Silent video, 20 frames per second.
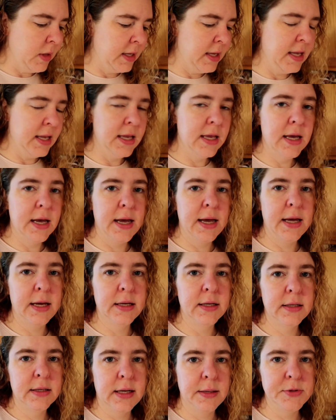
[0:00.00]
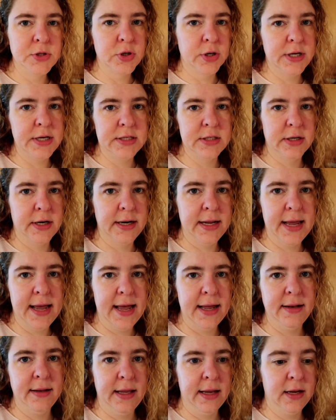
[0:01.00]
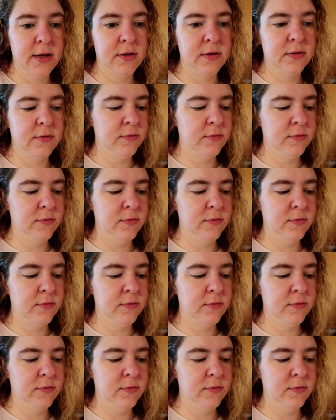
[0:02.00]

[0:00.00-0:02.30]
he, uh, I'm sure he's already had like